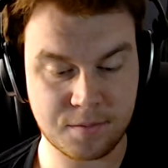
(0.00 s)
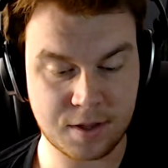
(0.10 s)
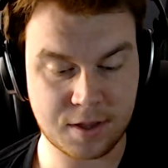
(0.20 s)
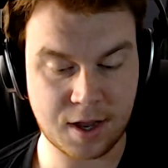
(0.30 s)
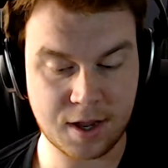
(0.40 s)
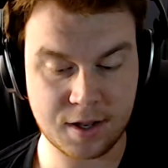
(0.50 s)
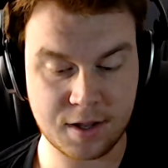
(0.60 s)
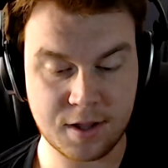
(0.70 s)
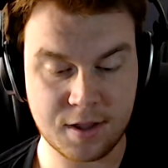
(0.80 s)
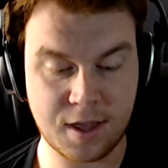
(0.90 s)
Titan
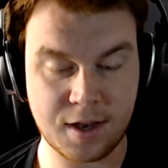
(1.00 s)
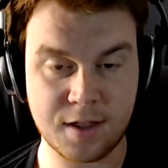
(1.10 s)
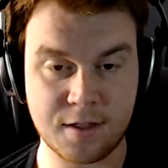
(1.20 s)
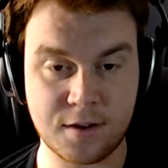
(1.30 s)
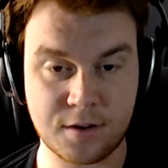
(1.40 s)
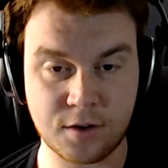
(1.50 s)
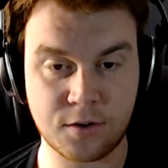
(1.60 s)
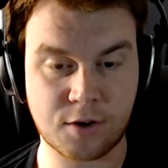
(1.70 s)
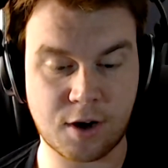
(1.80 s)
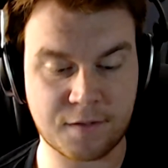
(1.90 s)
Z is a dual
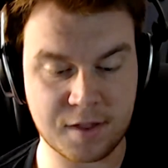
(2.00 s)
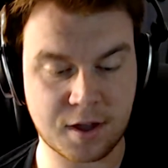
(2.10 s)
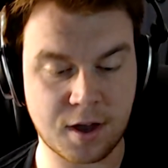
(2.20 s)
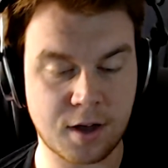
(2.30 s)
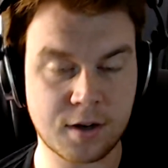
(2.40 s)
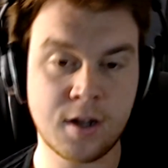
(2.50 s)
graphics card.